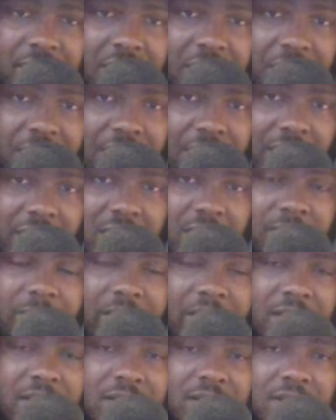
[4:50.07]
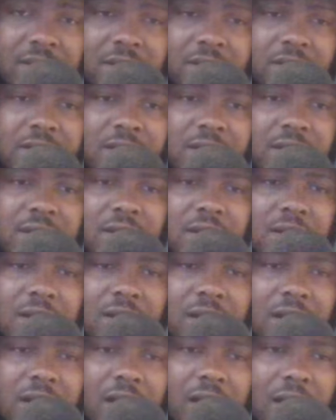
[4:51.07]
He tried his best.
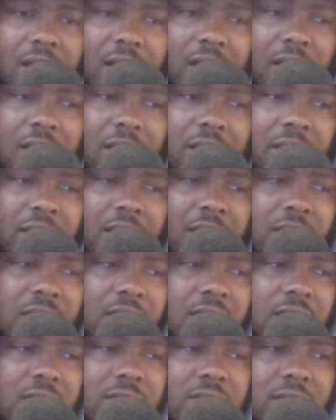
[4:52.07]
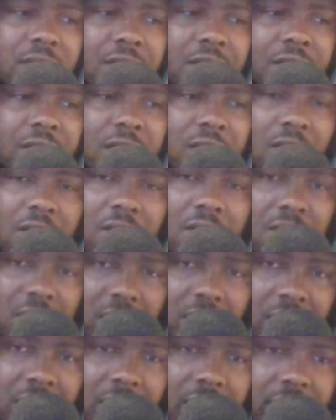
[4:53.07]
And he just got
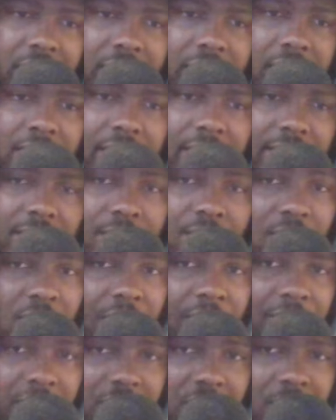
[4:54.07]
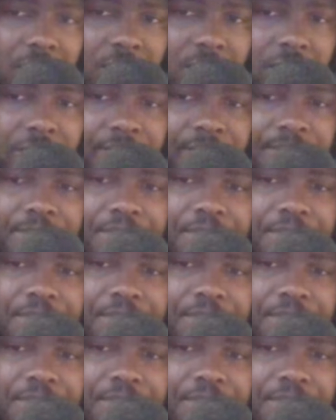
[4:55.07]
cocky and too comfortable.